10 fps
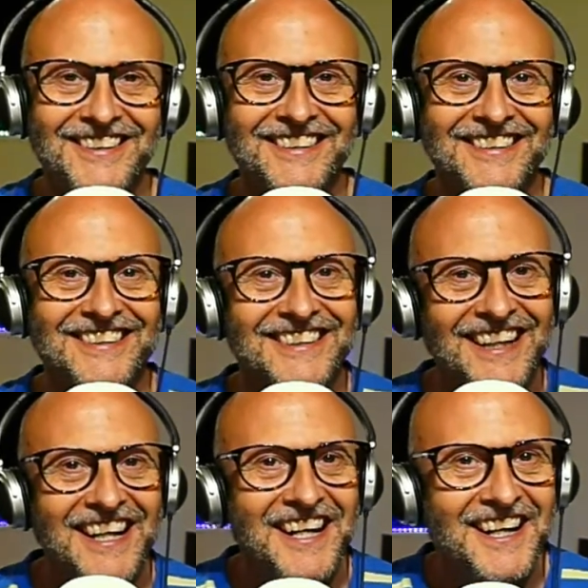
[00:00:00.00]

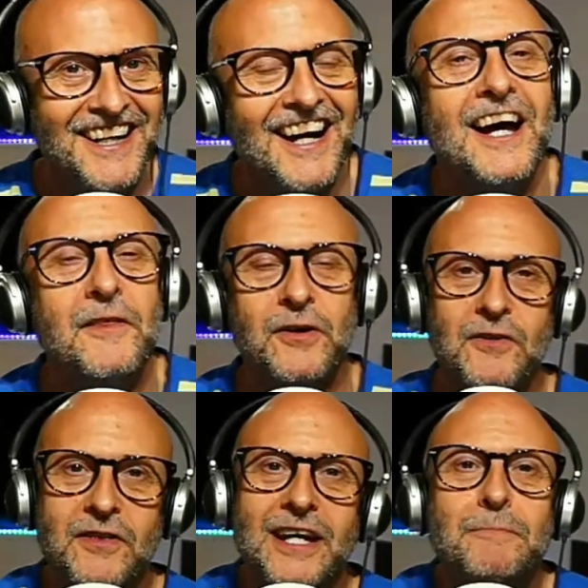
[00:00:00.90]
The good
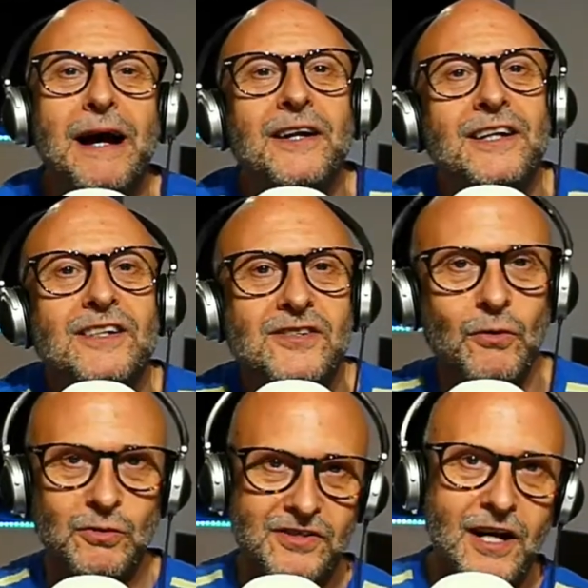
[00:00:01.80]
thing about it is
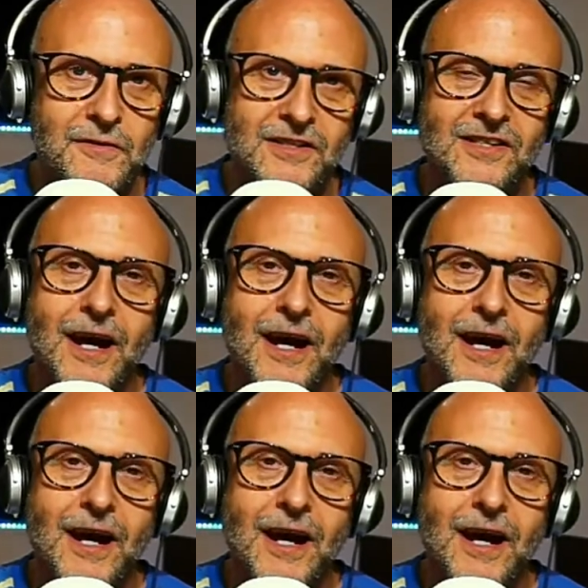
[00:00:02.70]
also that